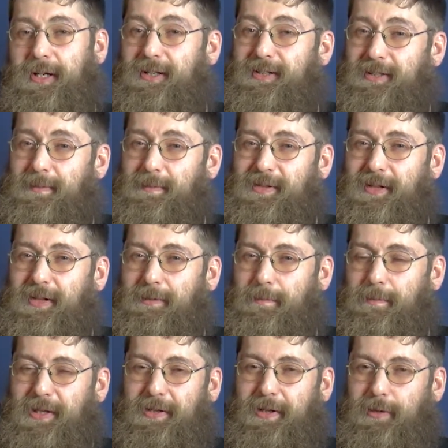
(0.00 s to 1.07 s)
It seems that
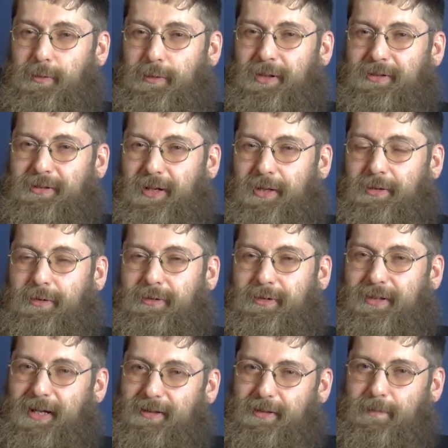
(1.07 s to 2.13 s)
beta-glucans are not
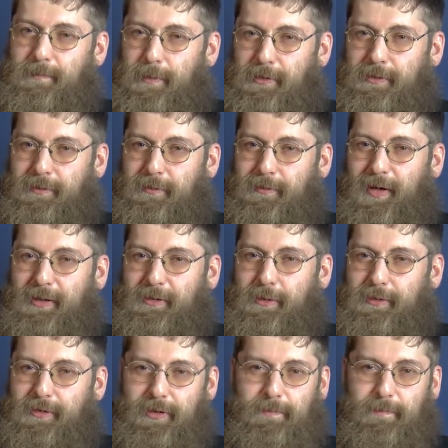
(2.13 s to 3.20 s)
that important
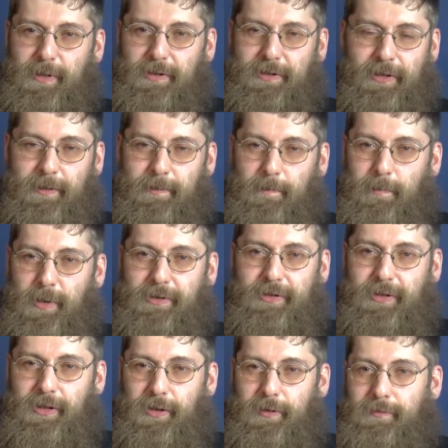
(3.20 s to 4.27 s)
factors in building
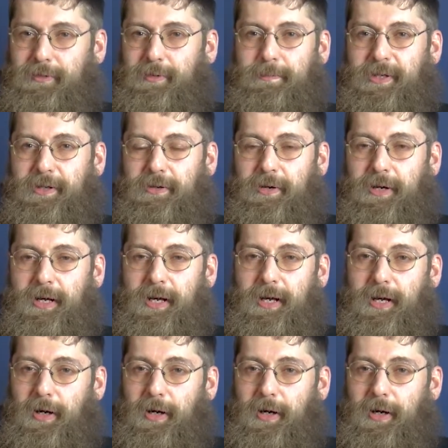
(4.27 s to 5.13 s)
body of the beer,